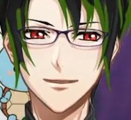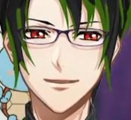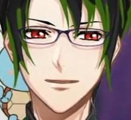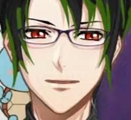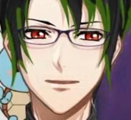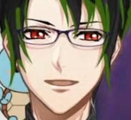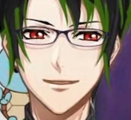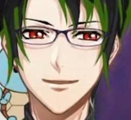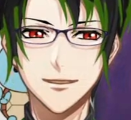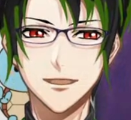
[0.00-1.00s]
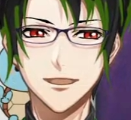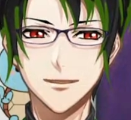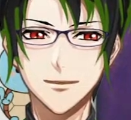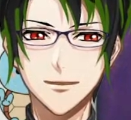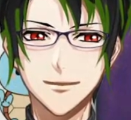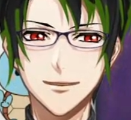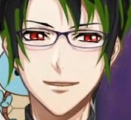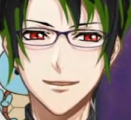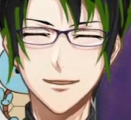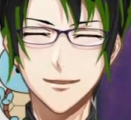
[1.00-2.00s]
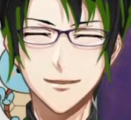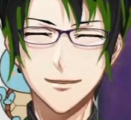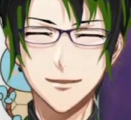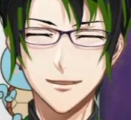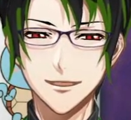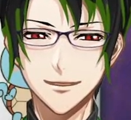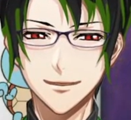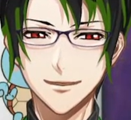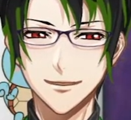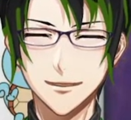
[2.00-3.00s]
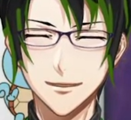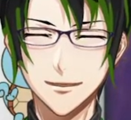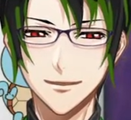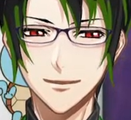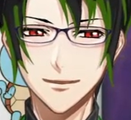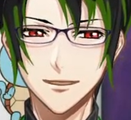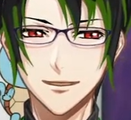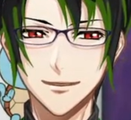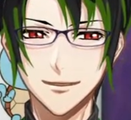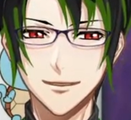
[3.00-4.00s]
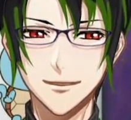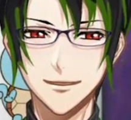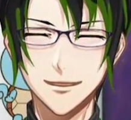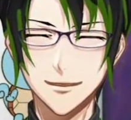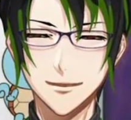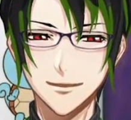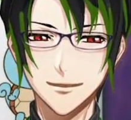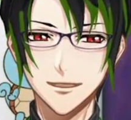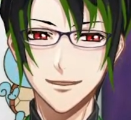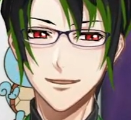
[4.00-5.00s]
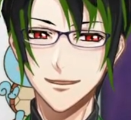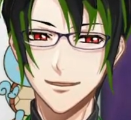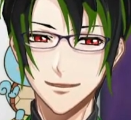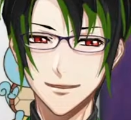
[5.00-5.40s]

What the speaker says: Red, I would be surprised if he can drive for the fact of where he lives.